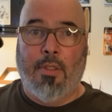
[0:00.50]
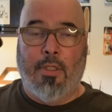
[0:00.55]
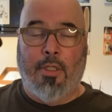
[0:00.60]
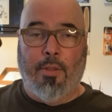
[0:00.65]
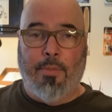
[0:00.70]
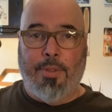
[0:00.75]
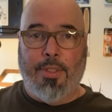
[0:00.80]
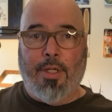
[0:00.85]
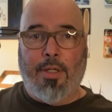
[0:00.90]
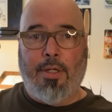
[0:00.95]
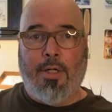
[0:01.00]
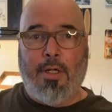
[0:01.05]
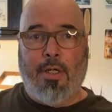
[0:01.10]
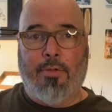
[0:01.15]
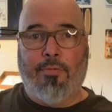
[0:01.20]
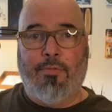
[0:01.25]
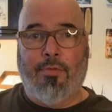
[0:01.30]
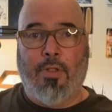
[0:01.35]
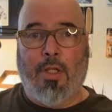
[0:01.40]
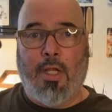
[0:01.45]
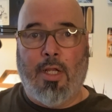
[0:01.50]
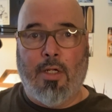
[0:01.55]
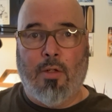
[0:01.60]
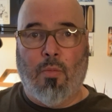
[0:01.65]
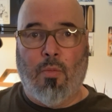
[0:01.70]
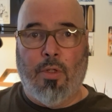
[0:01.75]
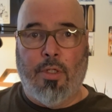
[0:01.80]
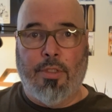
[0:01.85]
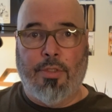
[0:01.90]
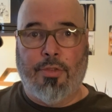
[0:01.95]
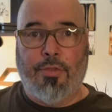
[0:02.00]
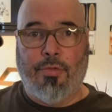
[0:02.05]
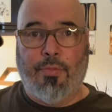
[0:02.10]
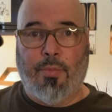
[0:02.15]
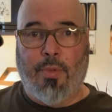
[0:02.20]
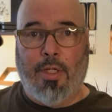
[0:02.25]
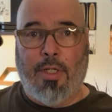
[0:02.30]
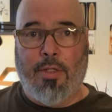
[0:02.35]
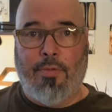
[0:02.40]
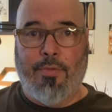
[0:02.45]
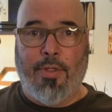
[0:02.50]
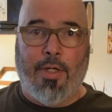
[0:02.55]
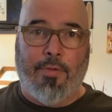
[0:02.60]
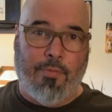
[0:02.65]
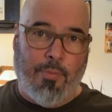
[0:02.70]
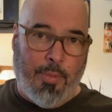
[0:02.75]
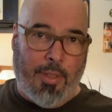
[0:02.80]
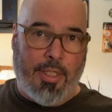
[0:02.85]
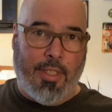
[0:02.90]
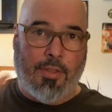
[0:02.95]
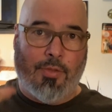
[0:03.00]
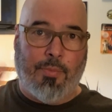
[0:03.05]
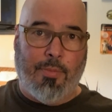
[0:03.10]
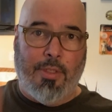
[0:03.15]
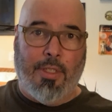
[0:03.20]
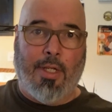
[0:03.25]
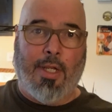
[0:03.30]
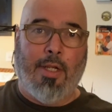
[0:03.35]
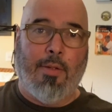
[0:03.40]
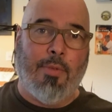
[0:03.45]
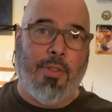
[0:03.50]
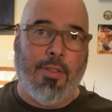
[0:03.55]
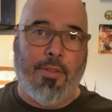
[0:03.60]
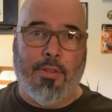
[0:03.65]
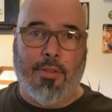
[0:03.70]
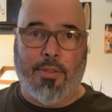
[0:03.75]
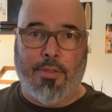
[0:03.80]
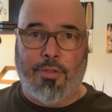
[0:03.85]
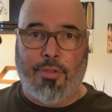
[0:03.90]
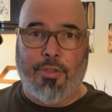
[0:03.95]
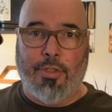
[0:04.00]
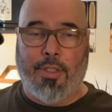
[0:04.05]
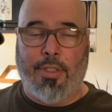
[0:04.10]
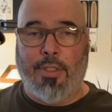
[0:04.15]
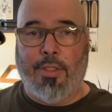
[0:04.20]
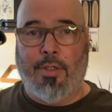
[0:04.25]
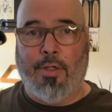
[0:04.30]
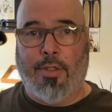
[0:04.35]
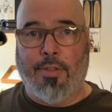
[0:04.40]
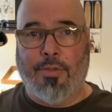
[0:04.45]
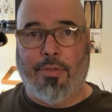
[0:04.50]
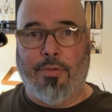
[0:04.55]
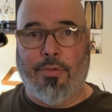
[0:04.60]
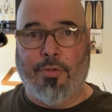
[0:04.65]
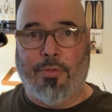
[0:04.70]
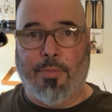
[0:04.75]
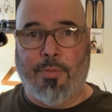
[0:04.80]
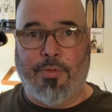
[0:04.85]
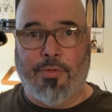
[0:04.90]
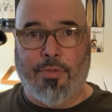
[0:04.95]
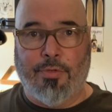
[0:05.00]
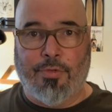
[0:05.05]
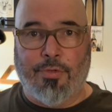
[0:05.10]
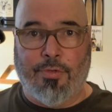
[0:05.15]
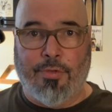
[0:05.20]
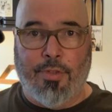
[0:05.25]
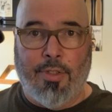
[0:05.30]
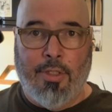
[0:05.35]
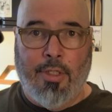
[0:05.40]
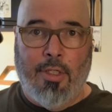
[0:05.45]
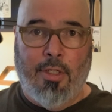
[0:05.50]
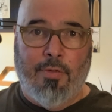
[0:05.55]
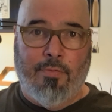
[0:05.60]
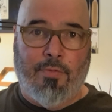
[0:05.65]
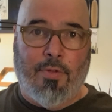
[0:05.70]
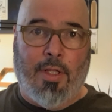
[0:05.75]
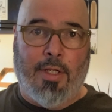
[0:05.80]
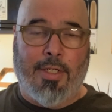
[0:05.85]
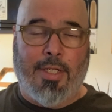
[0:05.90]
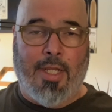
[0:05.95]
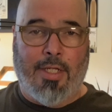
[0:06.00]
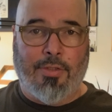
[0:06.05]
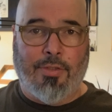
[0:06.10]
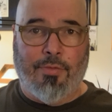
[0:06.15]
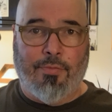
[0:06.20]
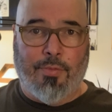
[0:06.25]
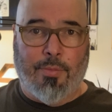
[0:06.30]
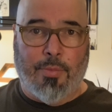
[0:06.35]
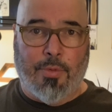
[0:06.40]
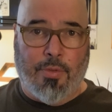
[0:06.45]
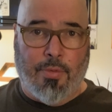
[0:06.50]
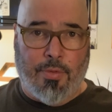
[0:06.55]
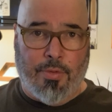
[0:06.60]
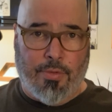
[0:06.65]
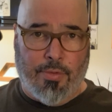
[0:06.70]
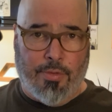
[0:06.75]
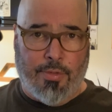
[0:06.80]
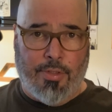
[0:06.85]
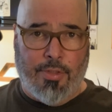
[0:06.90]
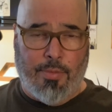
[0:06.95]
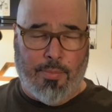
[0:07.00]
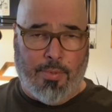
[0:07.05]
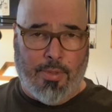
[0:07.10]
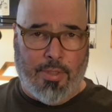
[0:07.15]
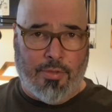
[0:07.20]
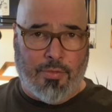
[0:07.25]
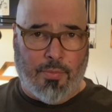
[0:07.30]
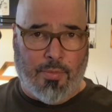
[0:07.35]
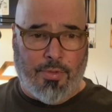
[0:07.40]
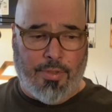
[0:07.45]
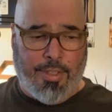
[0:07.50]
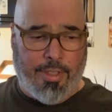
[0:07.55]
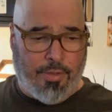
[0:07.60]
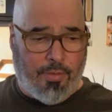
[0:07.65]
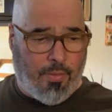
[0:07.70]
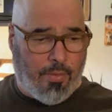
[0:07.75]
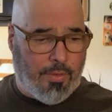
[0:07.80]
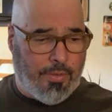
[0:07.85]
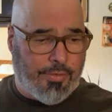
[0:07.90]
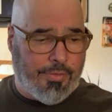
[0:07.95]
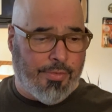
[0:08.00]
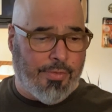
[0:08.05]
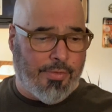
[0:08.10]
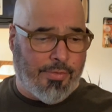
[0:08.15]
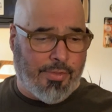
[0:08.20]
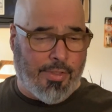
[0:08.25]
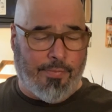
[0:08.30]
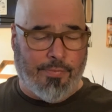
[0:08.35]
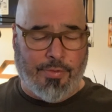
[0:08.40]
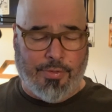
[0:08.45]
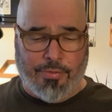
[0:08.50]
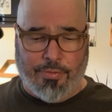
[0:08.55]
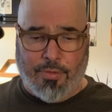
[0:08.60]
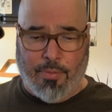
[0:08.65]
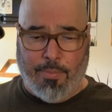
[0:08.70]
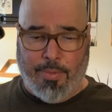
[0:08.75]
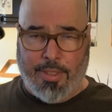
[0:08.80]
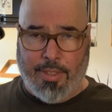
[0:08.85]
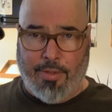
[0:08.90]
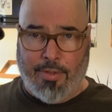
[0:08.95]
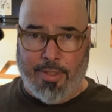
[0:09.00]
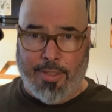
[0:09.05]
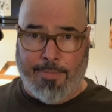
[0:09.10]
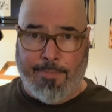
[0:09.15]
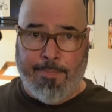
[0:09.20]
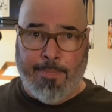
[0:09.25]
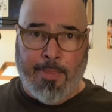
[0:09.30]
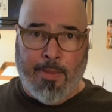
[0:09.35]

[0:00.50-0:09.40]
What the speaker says: Here we are, vlog 112. Hey everybody, it's me, Jaime, the shut-in cartoonist musician, vlogcasting from the Tortilla Press World Headquarters in the San Francisco Bay Area.